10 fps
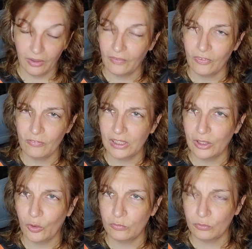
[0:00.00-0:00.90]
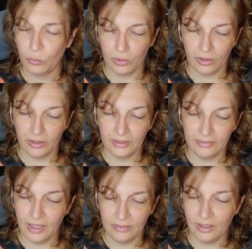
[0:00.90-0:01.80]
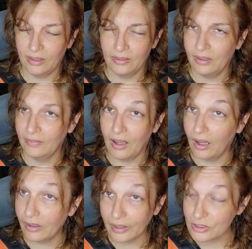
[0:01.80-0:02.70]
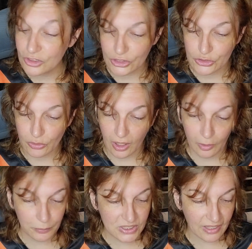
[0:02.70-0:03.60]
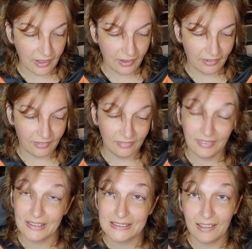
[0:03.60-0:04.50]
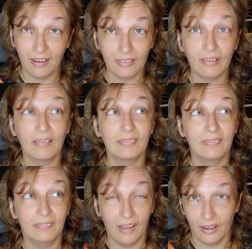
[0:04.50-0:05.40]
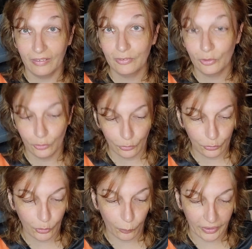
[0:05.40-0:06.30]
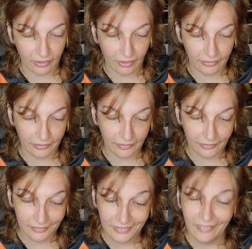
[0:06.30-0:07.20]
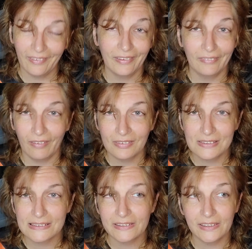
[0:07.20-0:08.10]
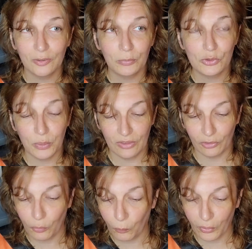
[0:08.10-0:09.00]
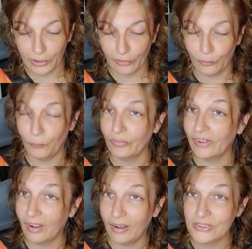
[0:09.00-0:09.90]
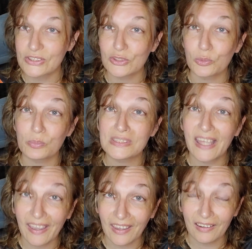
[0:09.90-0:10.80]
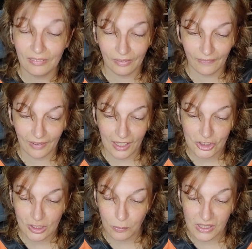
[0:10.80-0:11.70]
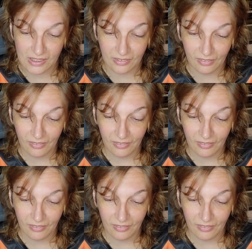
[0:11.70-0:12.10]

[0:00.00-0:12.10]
The video for La La La La had just dropped, and it's got a lot going on in it. And honestly, between the choreo, the costumes, and the catchy beat,